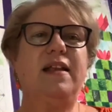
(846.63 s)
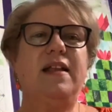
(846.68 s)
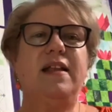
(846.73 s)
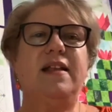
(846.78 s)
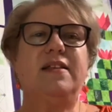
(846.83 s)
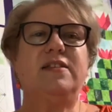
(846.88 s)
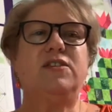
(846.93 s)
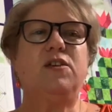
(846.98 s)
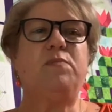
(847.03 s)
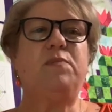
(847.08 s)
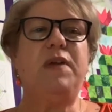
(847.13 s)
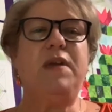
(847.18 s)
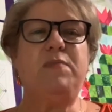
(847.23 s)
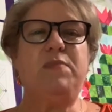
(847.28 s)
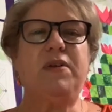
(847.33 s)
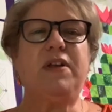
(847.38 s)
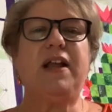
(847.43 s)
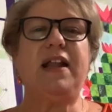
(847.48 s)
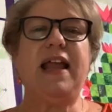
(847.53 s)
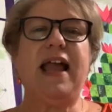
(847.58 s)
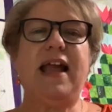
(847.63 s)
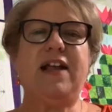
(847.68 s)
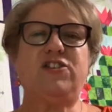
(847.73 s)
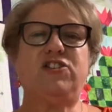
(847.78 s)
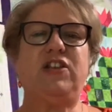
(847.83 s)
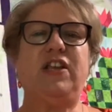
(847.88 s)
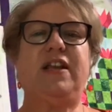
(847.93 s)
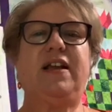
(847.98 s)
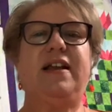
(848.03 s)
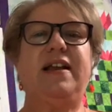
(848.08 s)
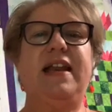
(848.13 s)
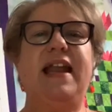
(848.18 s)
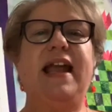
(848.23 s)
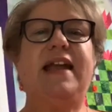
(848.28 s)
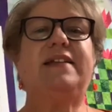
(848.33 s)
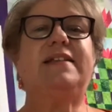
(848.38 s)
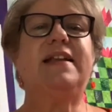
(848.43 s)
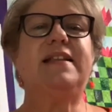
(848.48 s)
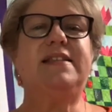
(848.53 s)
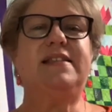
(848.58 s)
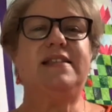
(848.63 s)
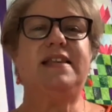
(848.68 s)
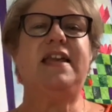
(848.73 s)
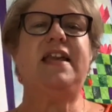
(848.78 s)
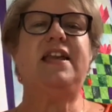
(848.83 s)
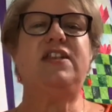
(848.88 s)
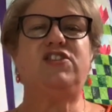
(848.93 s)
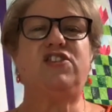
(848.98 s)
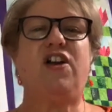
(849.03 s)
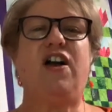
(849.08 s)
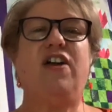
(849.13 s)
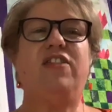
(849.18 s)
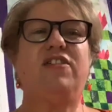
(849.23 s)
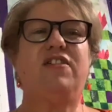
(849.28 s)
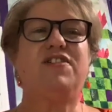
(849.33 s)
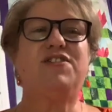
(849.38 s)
so people can actually connect and see each other.